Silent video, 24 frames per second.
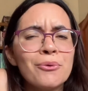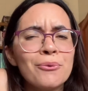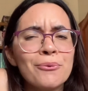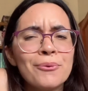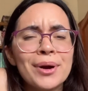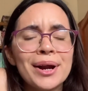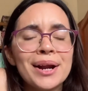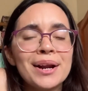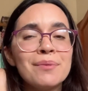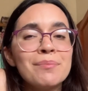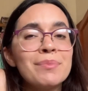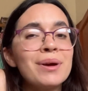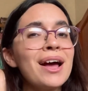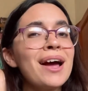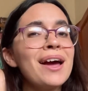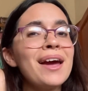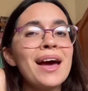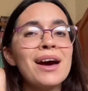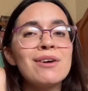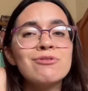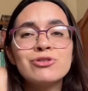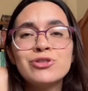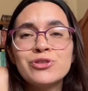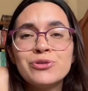read it, but I
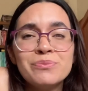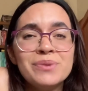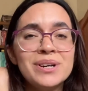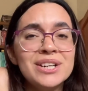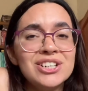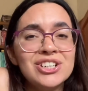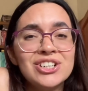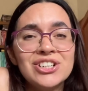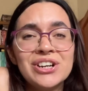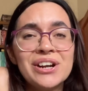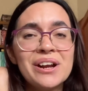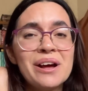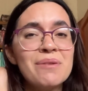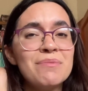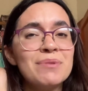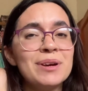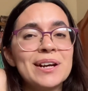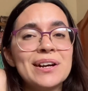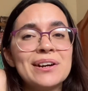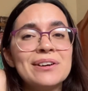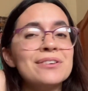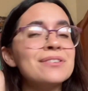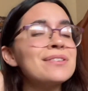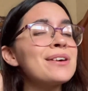have to mention it
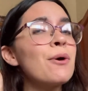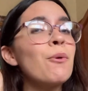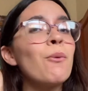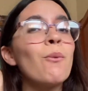because